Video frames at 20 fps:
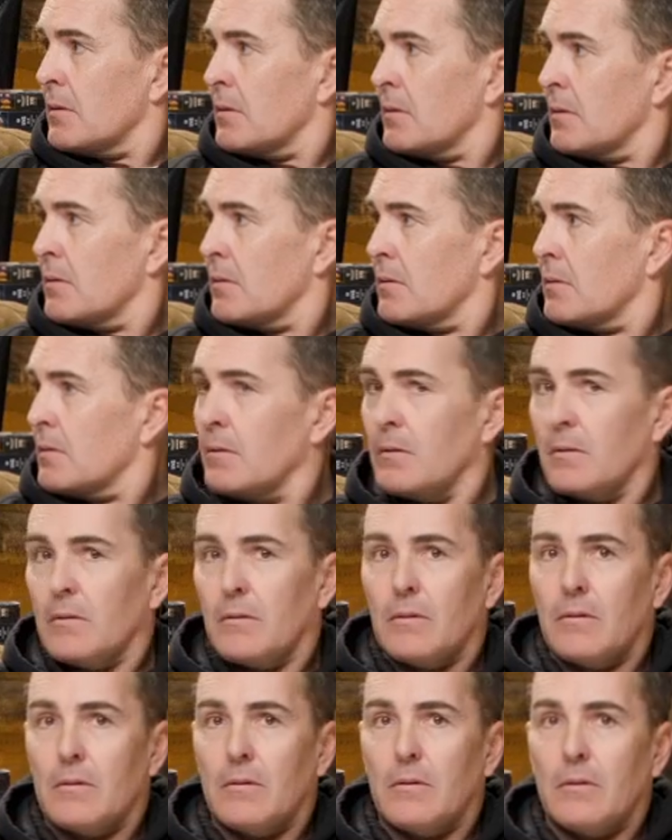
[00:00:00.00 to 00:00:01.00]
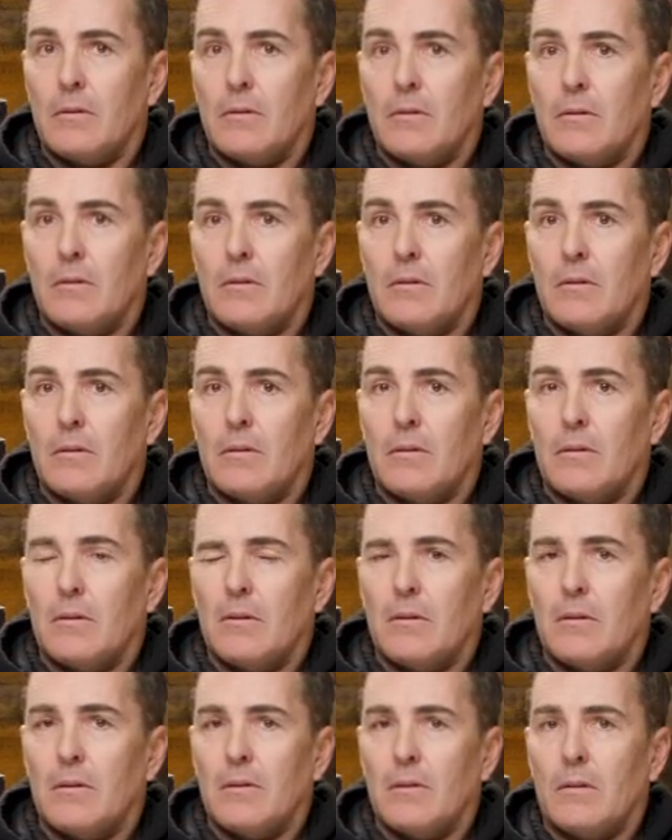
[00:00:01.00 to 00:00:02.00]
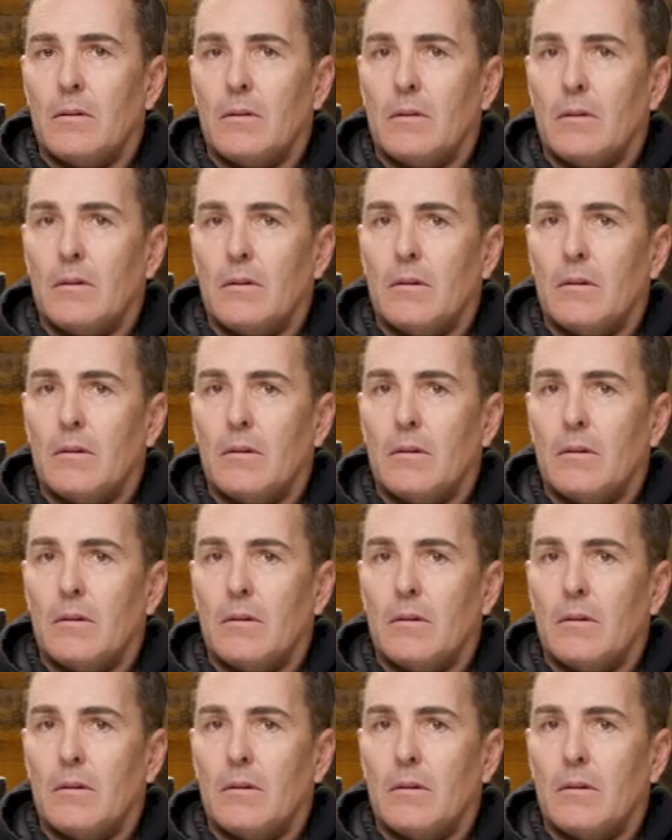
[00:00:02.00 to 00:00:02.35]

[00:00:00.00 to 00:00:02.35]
The person shown says nothing.